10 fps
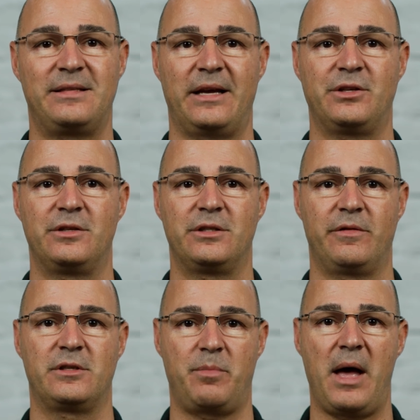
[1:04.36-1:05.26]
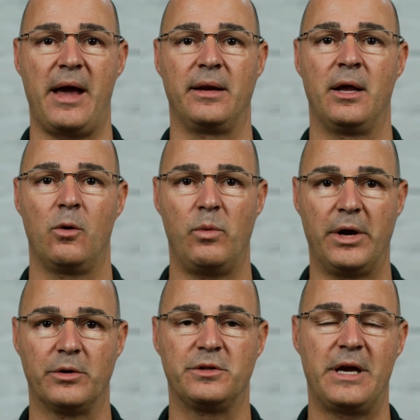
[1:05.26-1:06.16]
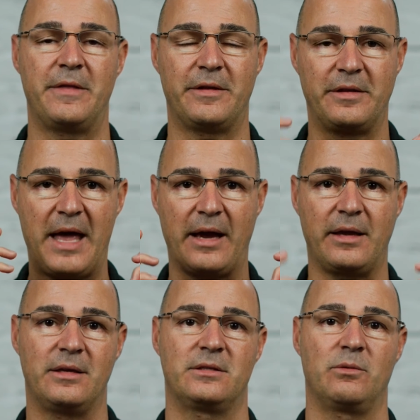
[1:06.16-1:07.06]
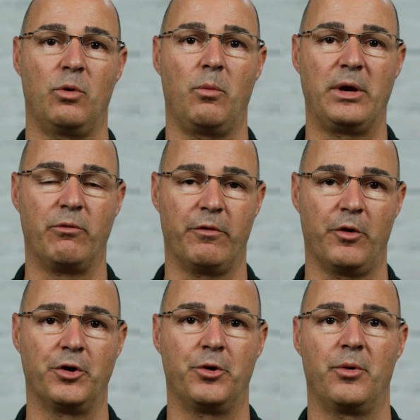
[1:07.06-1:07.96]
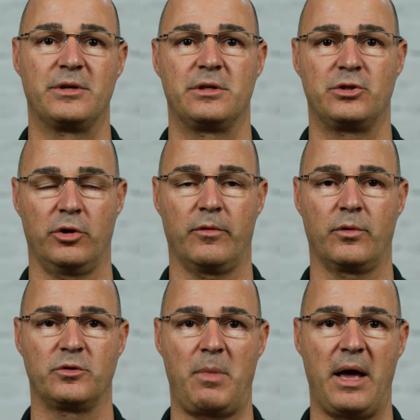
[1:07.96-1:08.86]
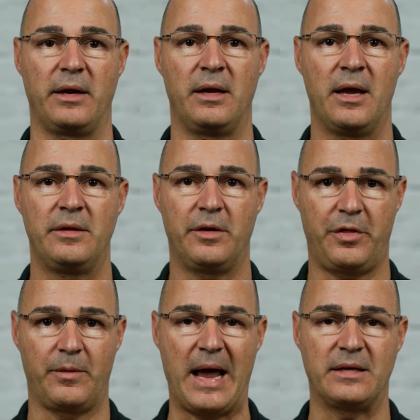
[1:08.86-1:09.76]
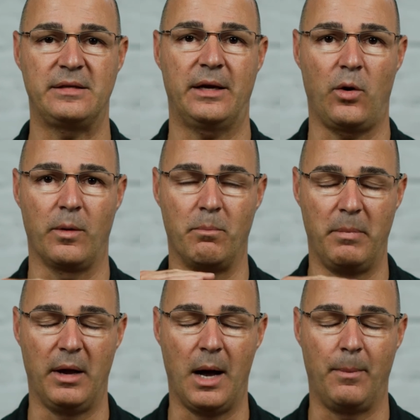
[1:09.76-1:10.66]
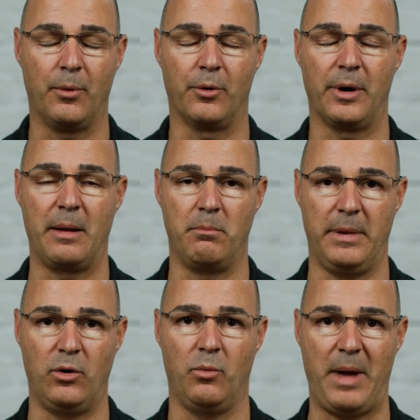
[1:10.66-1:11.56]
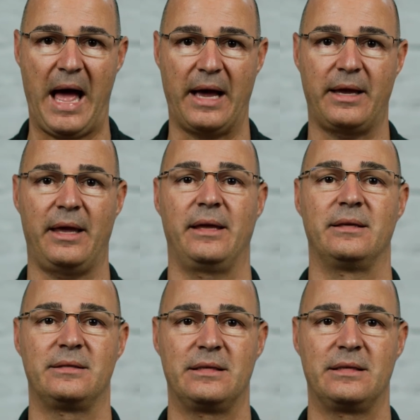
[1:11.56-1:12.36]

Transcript: sections of the spine, we understand that the neck is what we refer to as the cervical spine. The thoracic or upper and middle back is